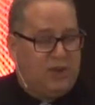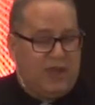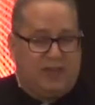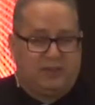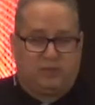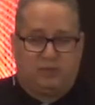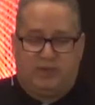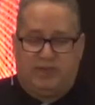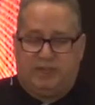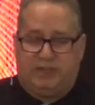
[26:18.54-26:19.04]

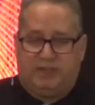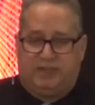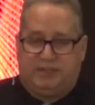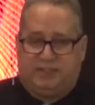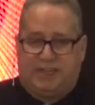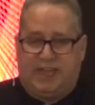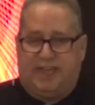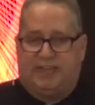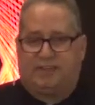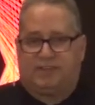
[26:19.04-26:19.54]
as
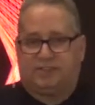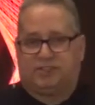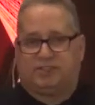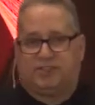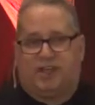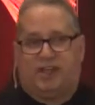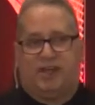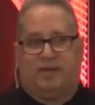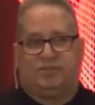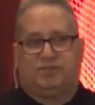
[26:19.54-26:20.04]
we take
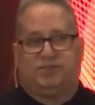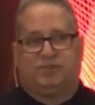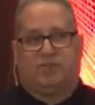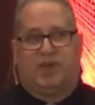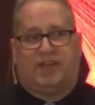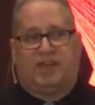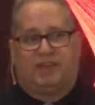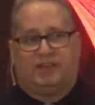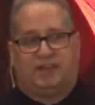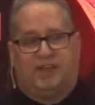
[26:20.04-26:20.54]
this time to
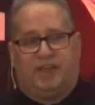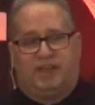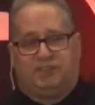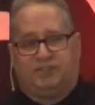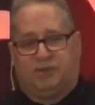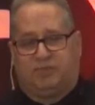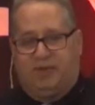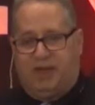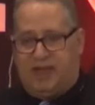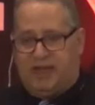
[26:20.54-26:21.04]

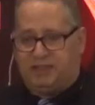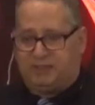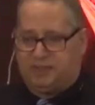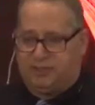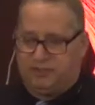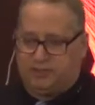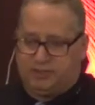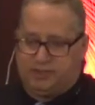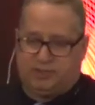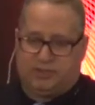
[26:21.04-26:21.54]
recognize our
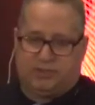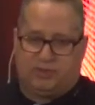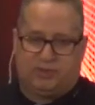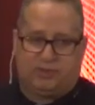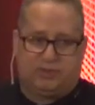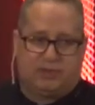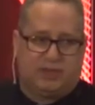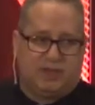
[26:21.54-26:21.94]
pastors,